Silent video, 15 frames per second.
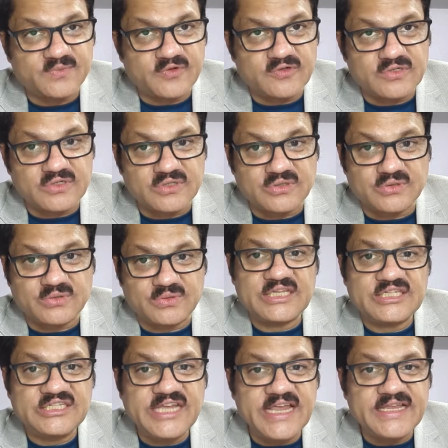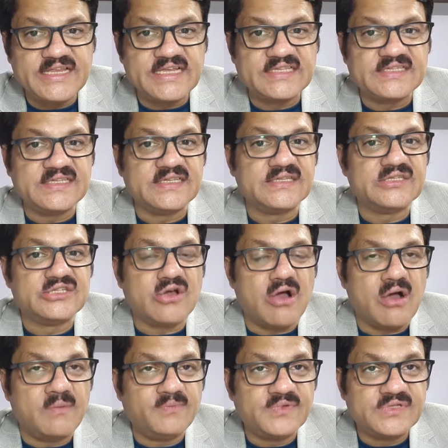move to changes in
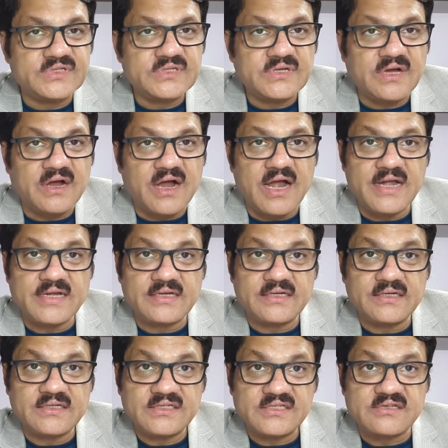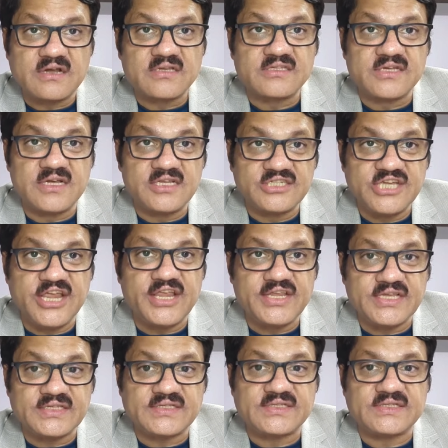jobs and structural
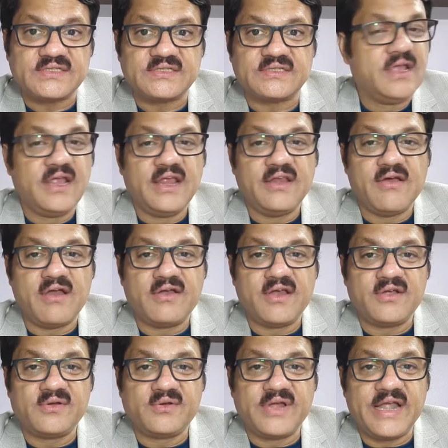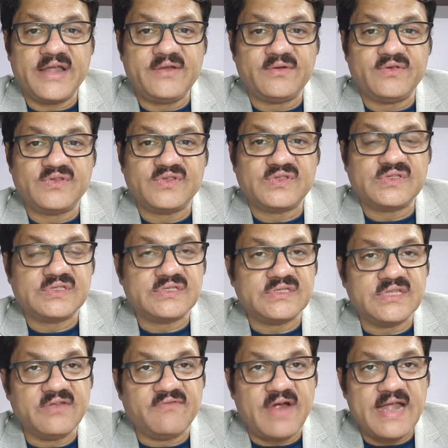changes. In order to reduce
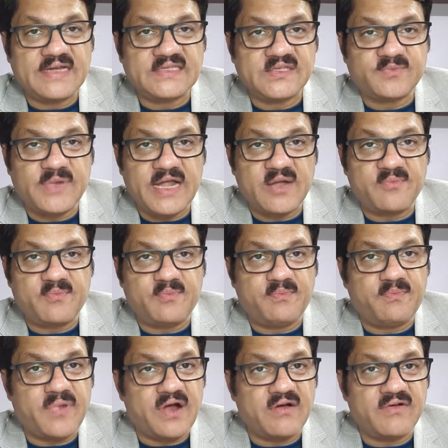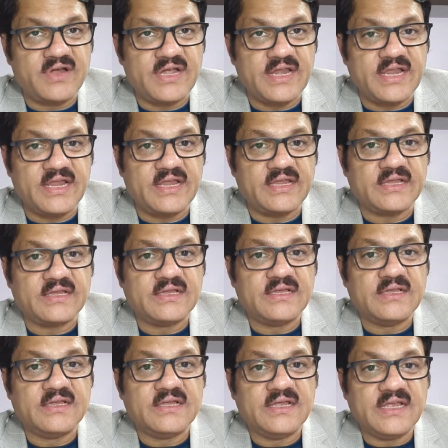the widespread poverty
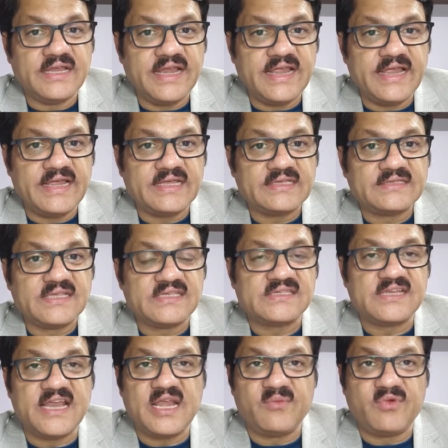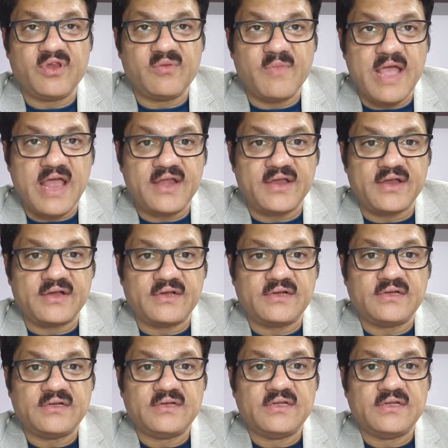in a sustainable manner,